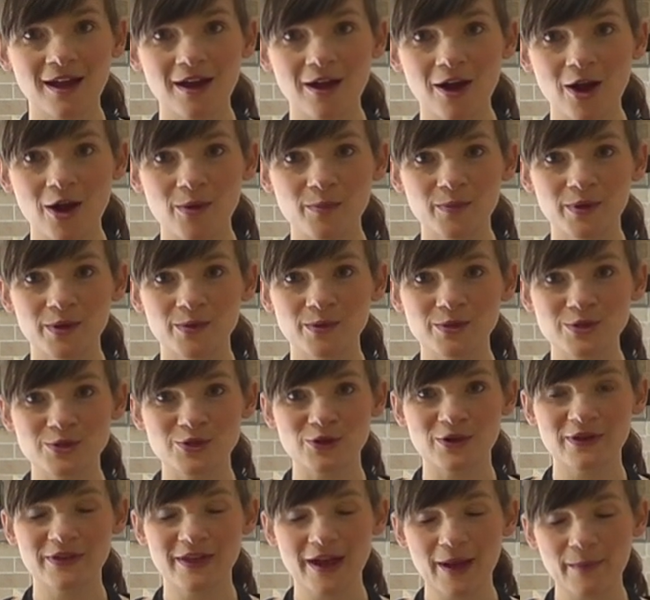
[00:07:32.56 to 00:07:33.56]
Hope you
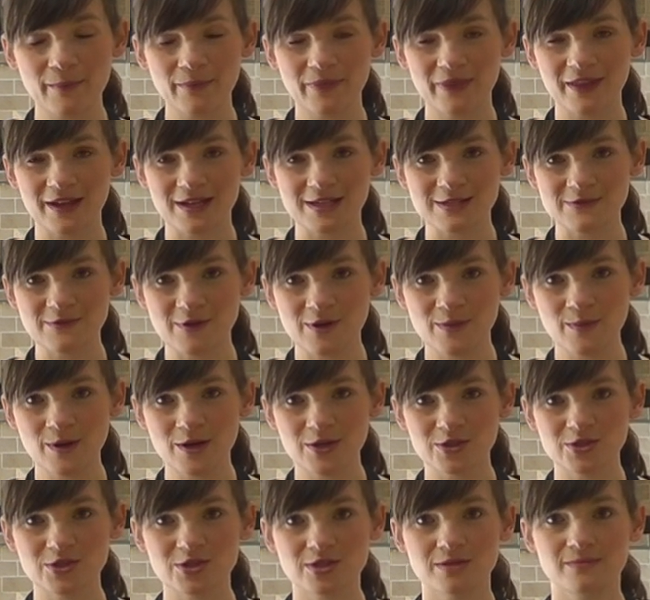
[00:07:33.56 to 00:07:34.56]
enjoy that. Thanks very
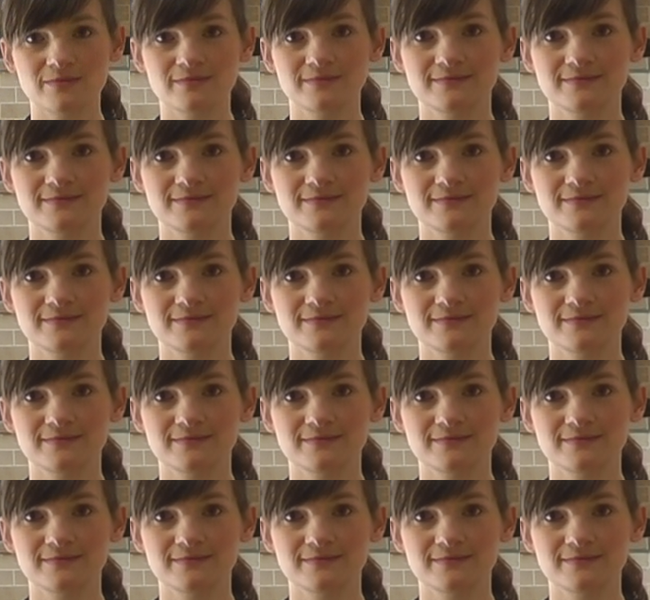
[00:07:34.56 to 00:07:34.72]
much.